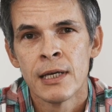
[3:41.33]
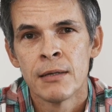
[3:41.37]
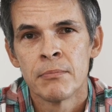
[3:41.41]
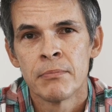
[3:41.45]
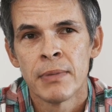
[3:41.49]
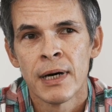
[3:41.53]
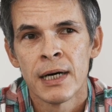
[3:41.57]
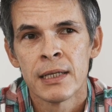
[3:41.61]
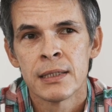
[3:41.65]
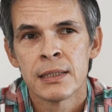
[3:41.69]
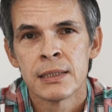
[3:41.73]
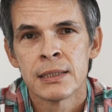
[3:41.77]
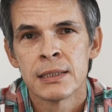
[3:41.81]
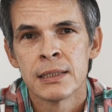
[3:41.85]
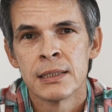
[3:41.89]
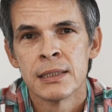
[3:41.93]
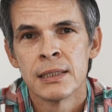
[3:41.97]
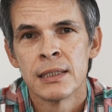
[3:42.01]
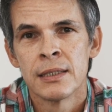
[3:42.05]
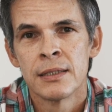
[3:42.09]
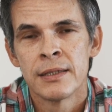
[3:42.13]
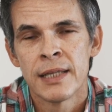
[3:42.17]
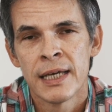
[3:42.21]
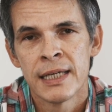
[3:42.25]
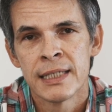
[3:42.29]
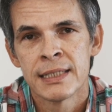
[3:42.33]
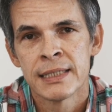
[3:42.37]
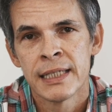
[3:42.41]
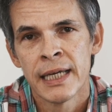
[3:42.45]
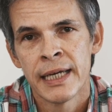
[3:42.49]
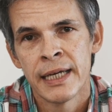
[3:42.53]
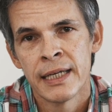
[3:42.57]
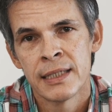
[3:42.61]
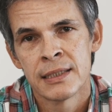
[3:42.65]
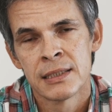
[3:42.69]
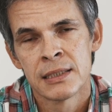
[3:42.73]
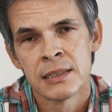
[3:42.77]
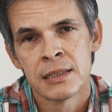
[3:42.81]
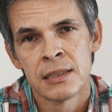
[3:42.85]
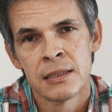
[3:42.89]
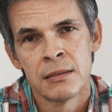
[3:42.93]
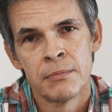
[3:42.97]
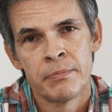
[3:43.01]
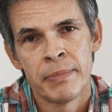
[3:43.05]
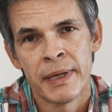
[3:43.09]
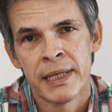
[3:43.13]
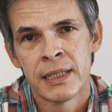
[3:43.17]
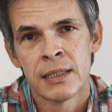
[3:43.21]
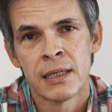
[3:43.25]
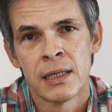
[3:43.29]
but they say it's a
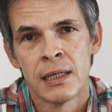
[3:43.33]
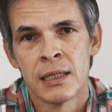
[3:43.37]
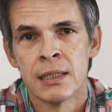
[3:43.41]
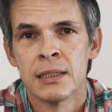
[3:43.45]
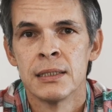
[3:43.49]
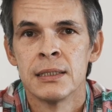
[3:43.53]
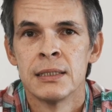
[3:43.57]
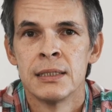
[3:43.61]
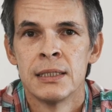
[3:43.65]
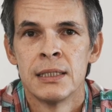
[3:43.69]
beta